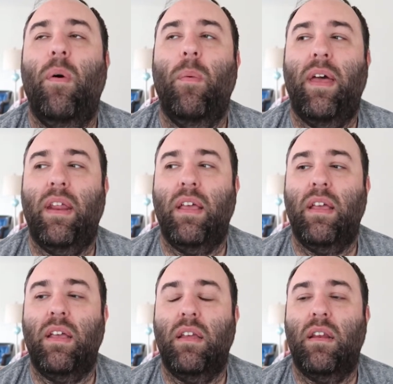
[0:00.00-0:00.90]

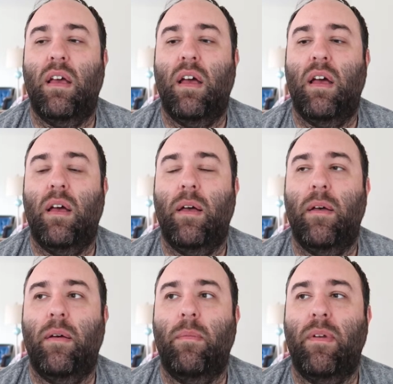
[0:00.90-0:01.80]
wedding,
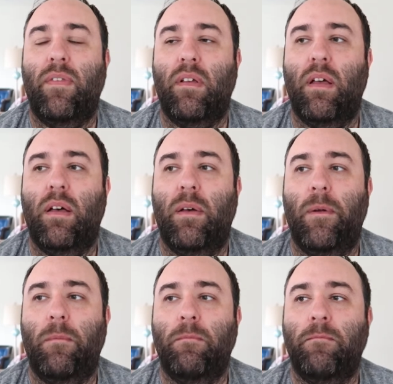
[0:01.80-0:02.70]
what's it called?